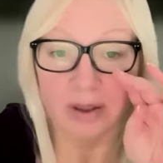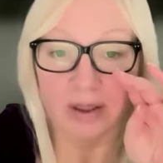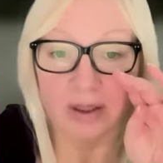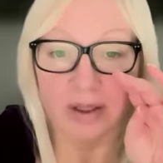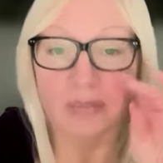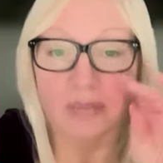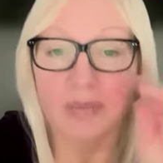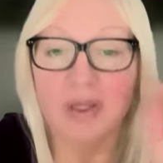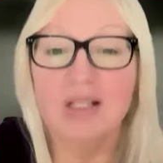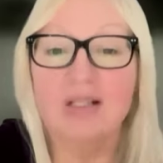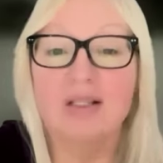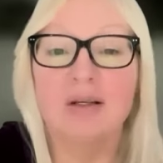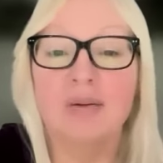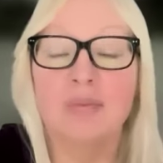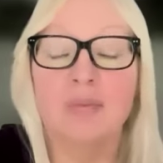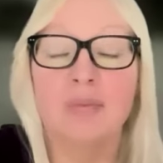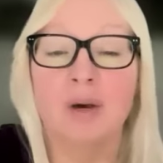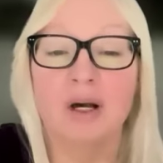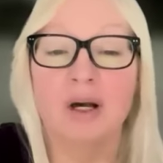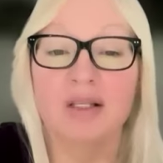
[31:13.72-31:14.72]
It means it
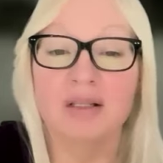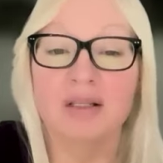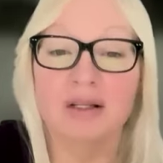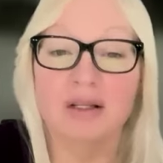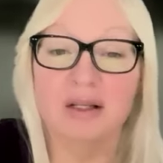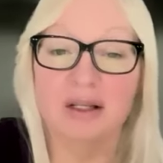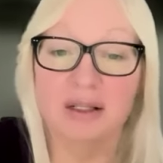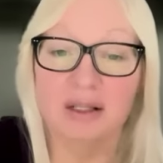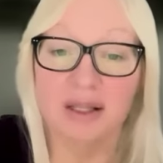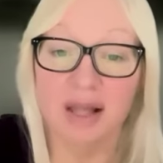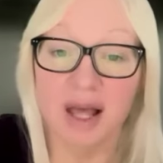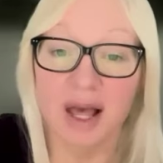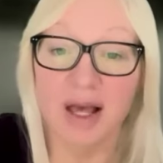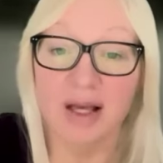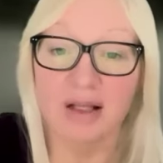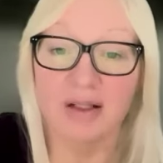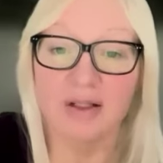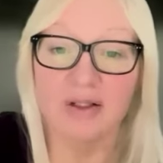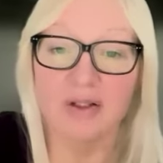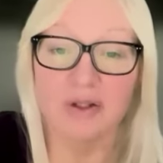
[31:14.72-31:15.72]
must
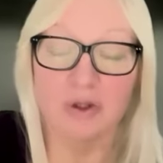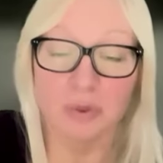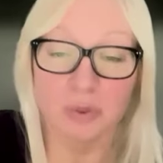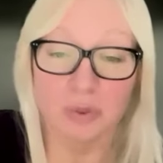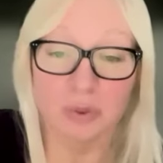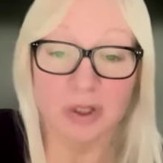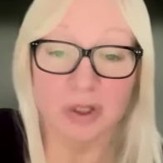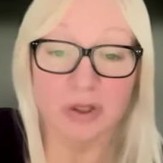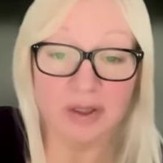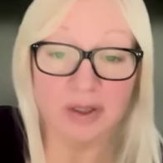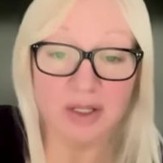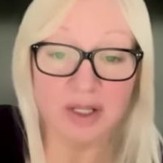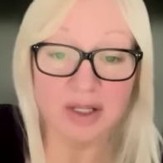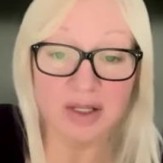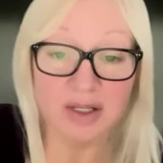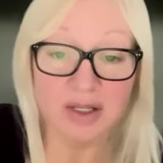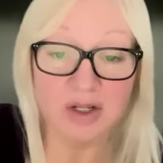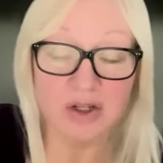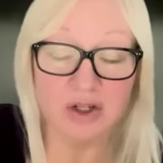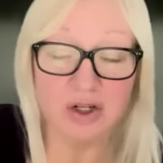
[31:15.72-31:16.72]
connect to real
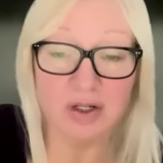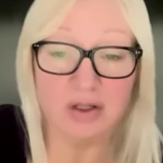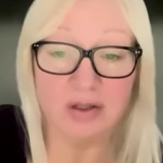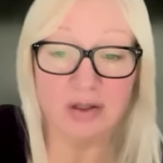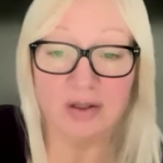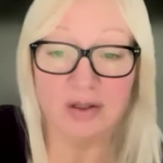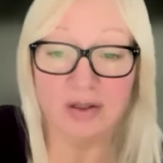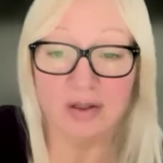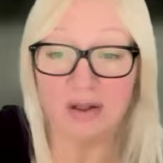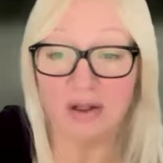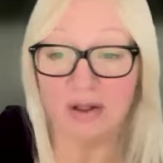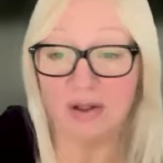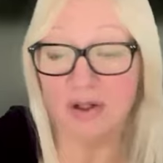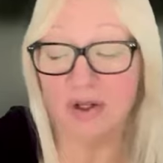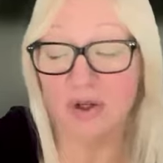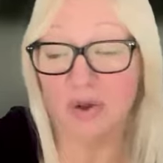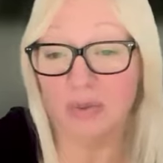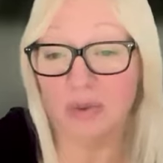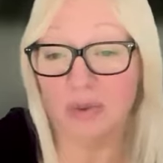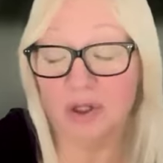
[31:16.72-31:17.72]
decisions in
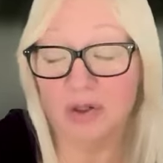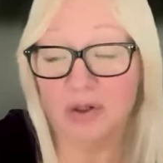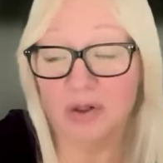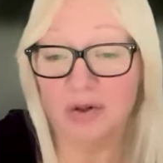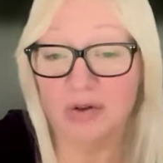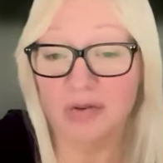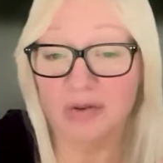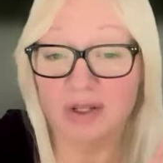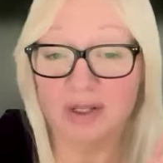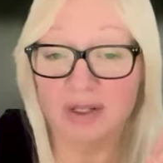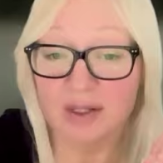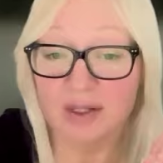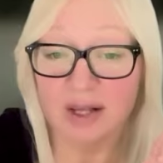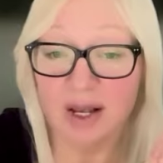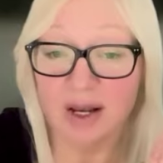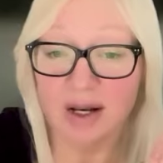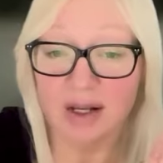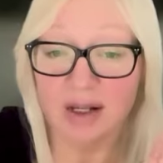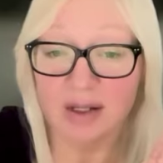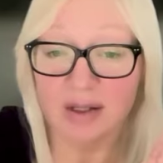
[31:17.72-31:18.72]
human service
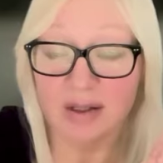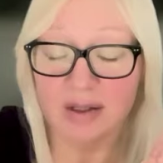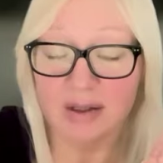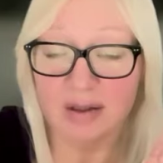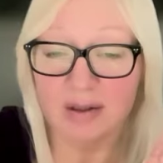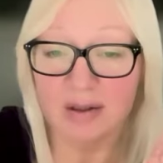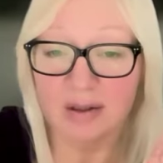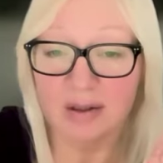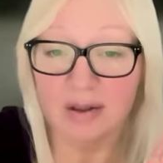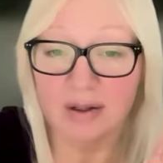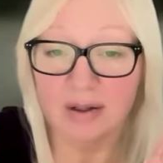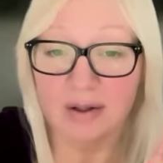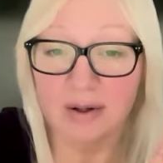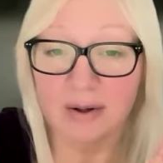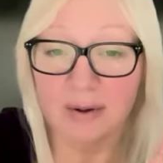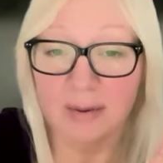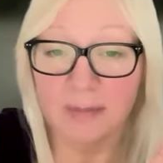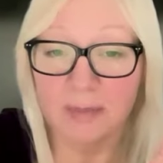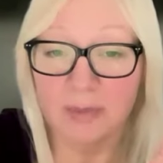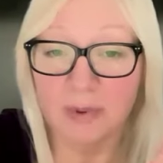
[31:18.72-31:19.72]
settings,
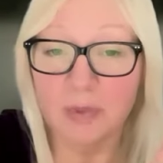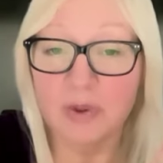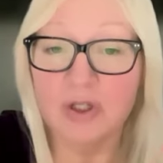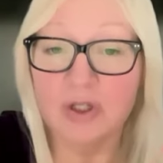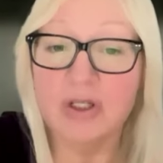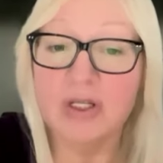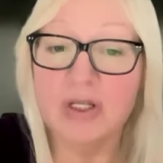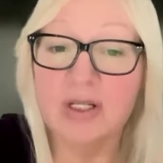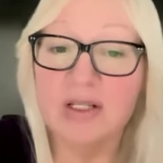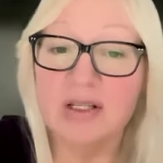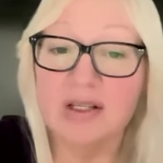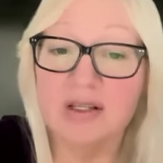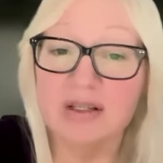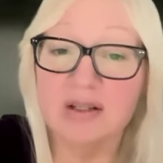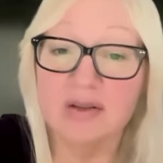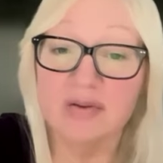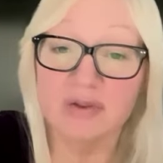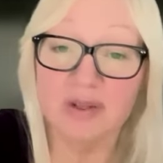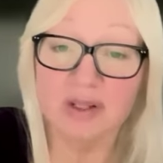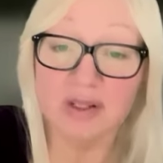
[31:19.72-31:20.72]
which leads us
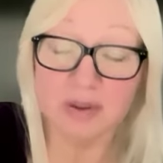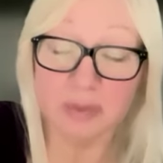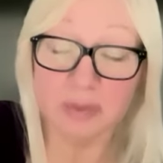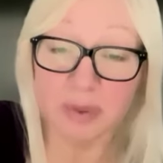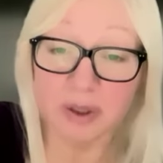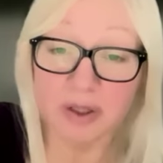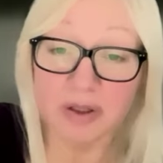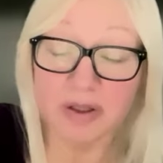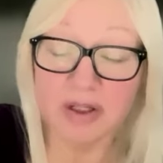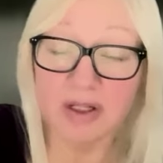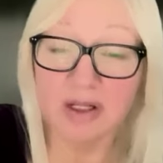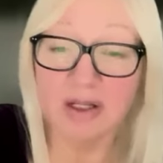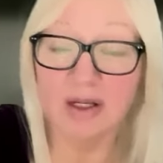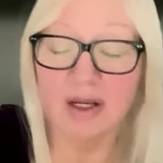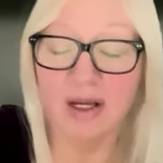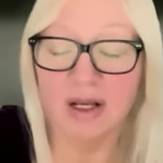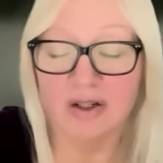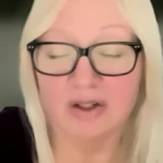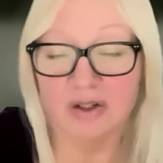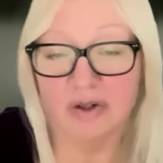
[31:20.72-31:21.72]
to feasibility
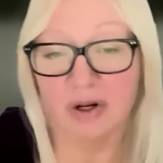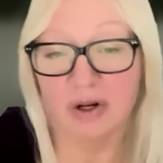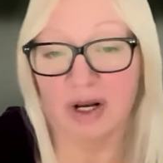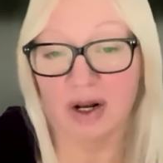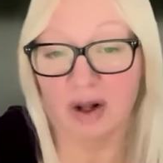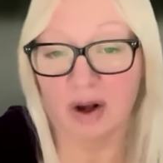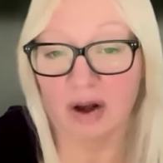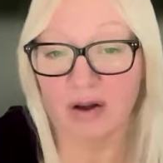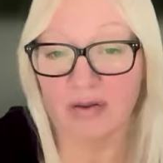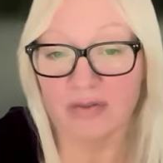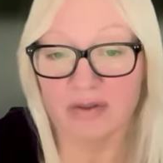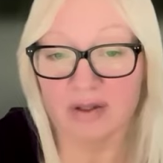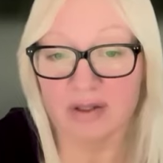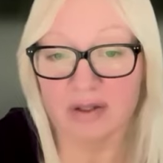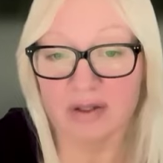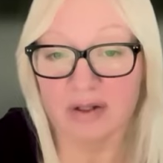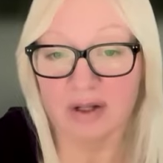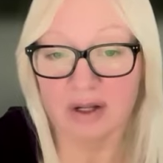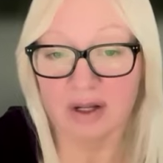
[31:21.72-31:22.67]
and trade-offs.